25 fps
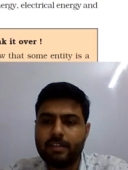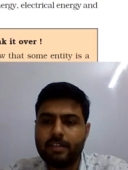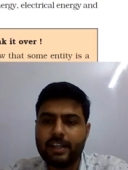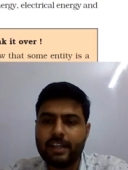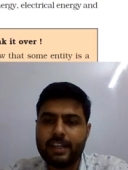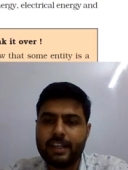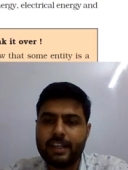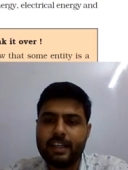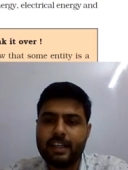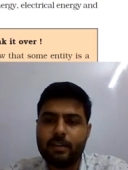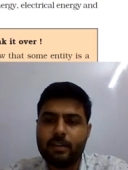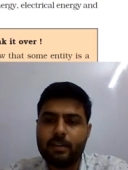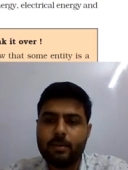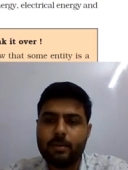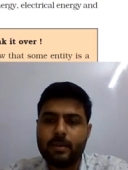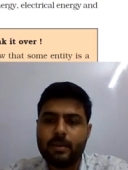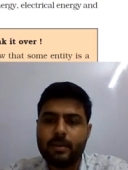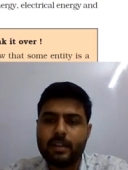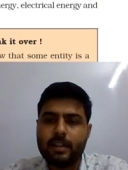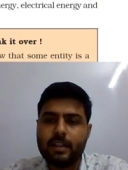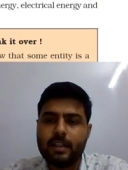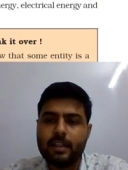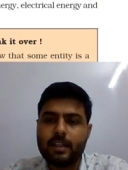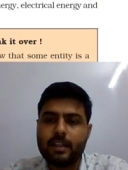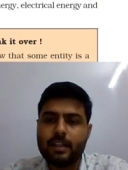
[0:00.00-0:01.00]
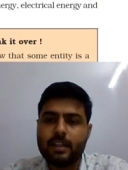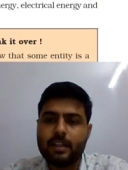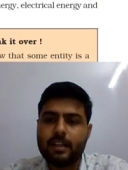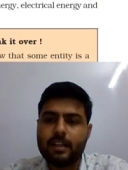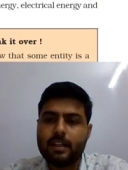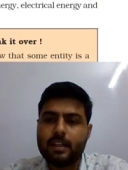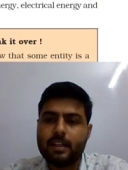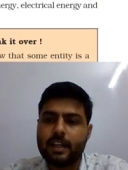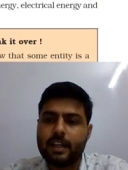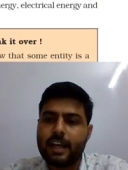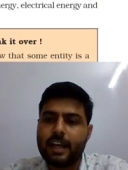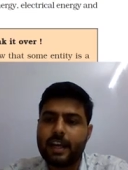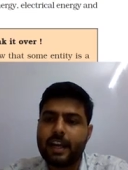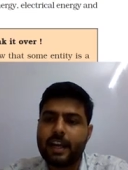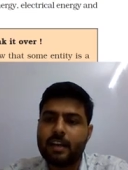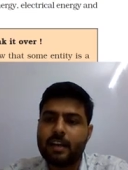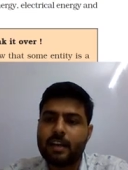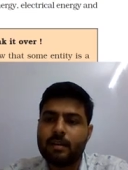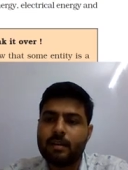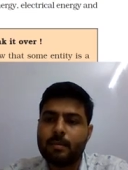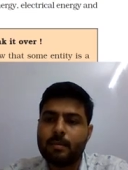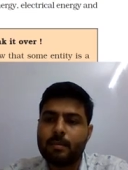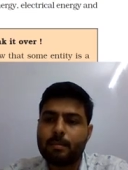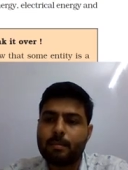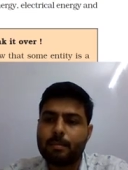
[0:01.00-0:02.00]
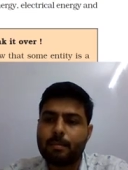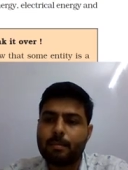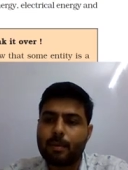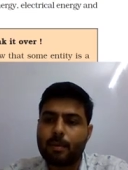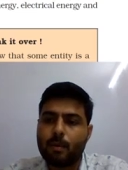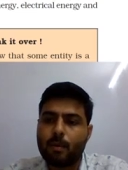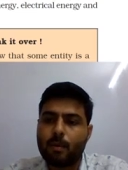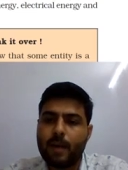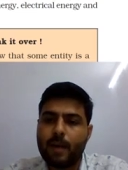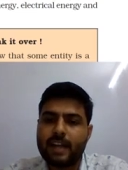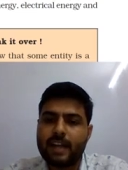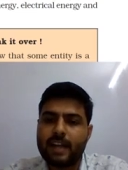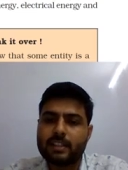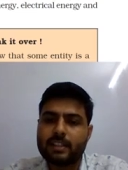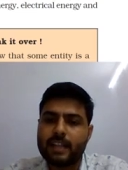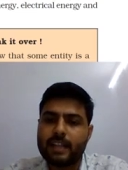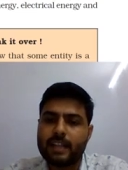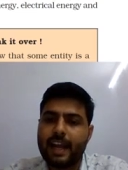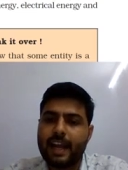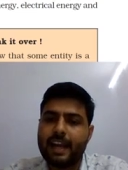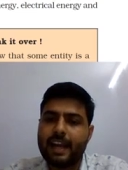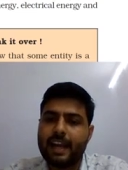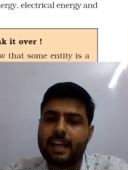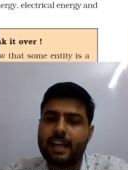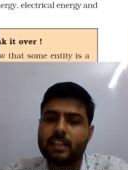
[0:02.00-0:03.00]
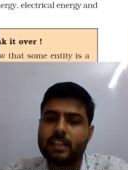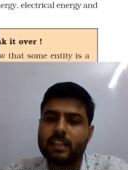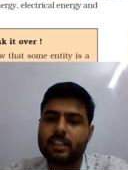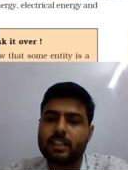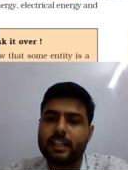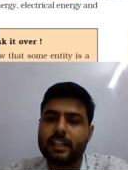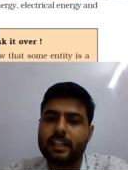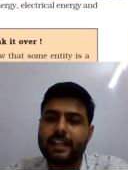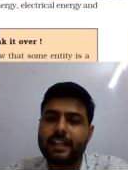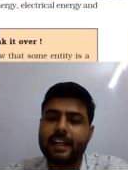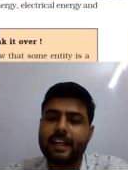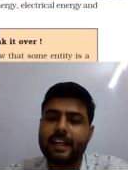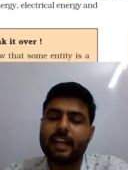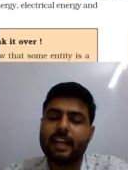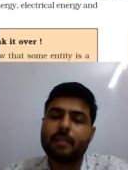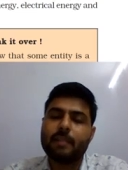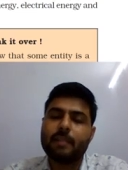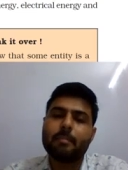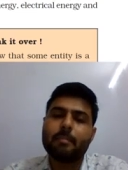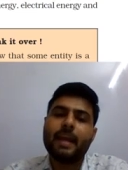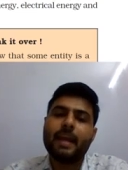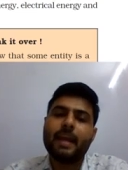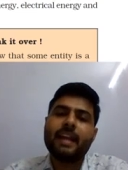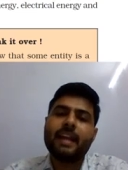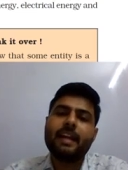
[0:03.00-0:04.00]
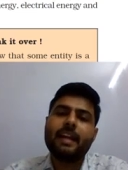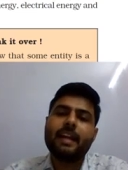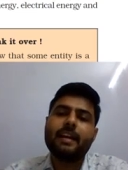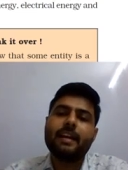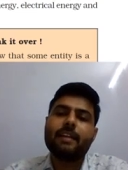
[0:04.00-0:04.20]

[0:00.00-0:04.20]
we live in provides energy in many